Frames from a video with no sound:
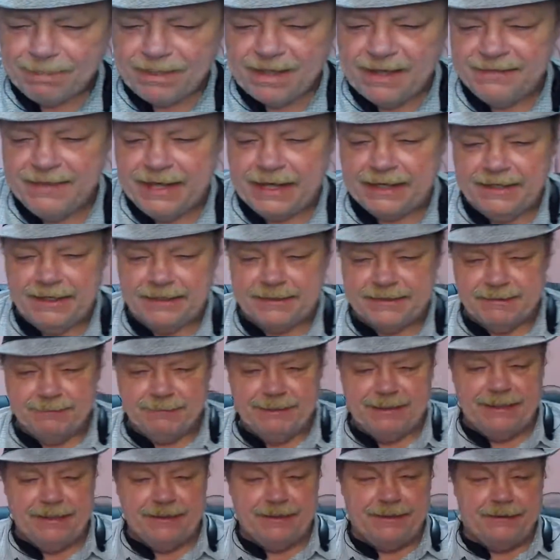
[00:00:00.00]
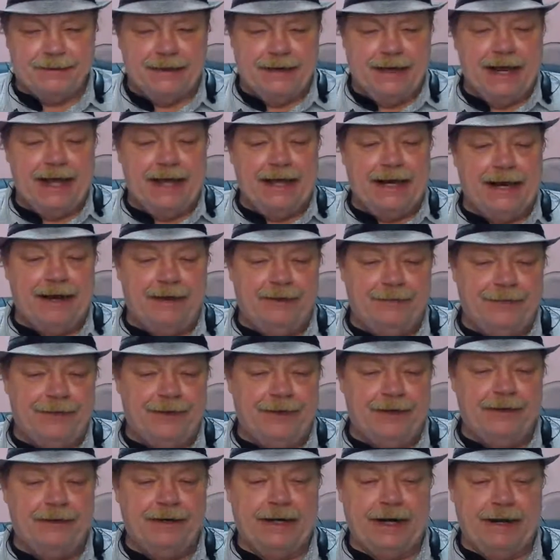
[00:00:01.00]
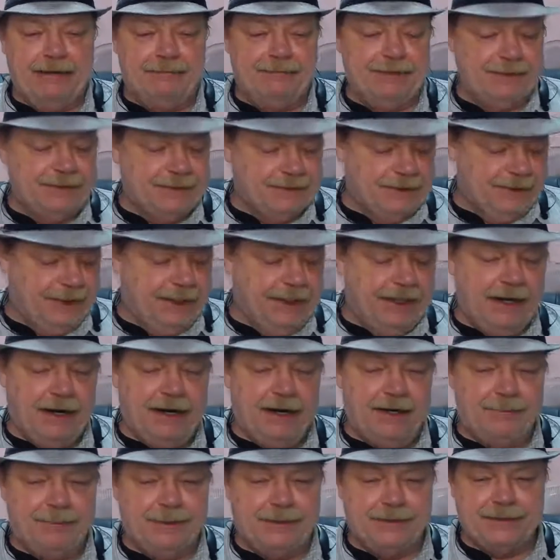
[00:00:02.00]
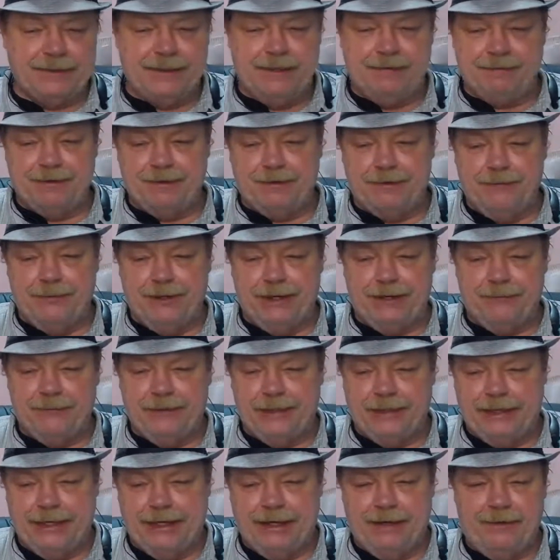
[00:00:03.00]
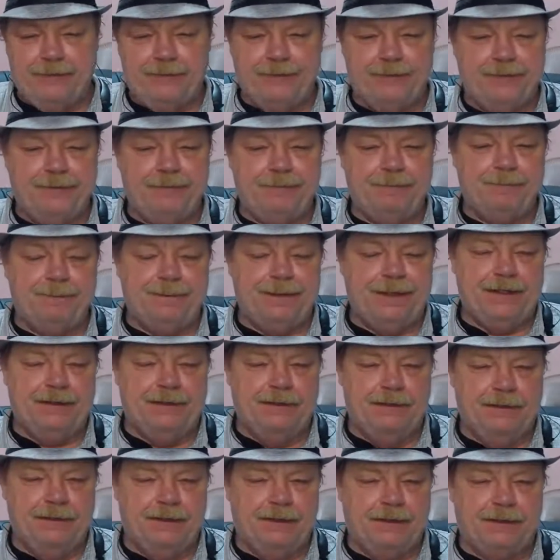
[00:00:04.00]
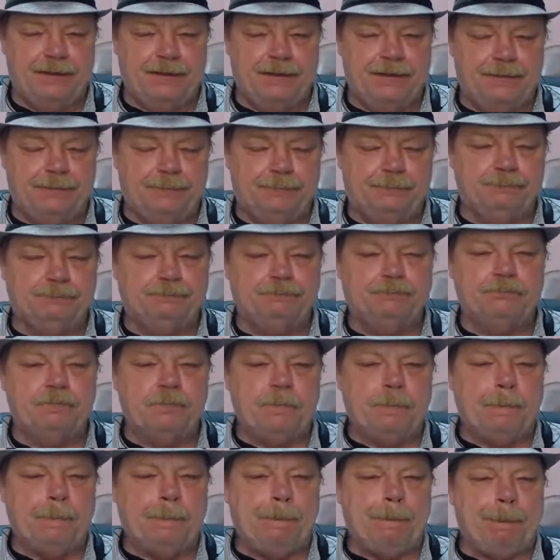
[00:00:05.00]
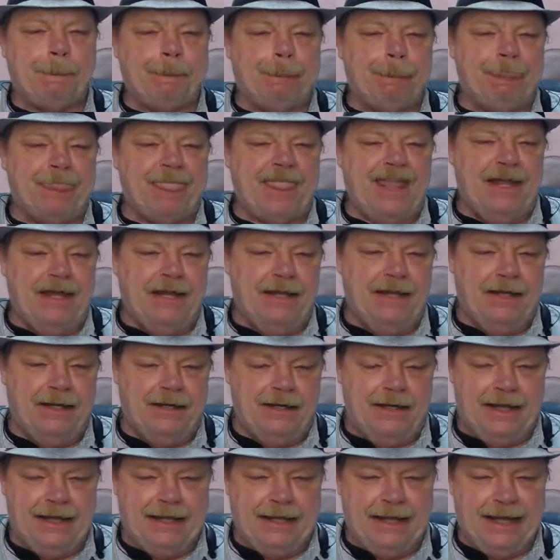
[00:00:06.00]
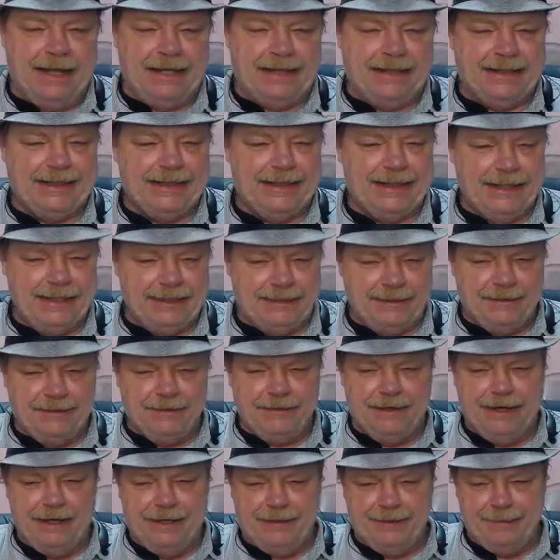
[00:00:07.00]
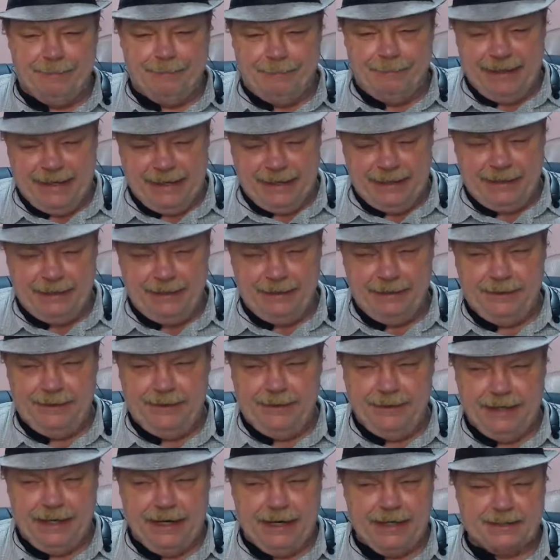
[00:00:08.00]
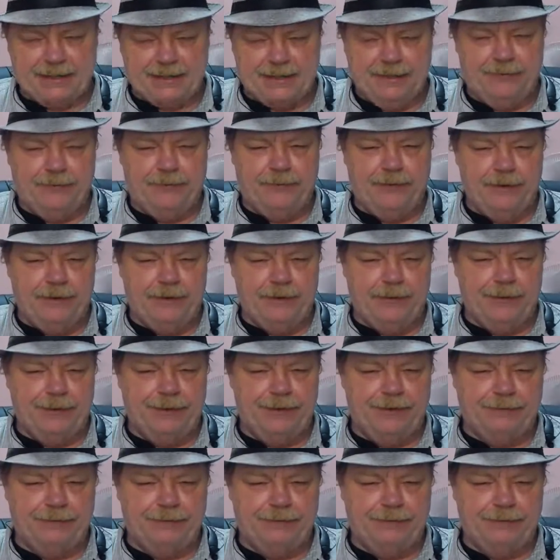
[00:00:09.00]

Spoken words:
That doesn't mean that they're not out there, and obviously they are, because Governor Gwen went down and looked. And I think they're on the main national road.